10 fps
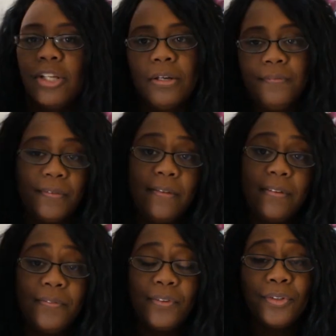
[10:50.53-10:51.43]
So if
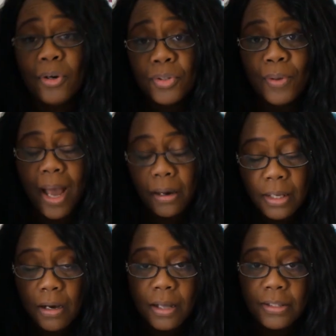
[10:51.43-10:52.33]
even if you don't do
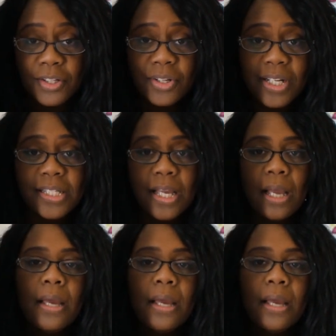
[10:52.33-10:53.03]
alcoholic drinks,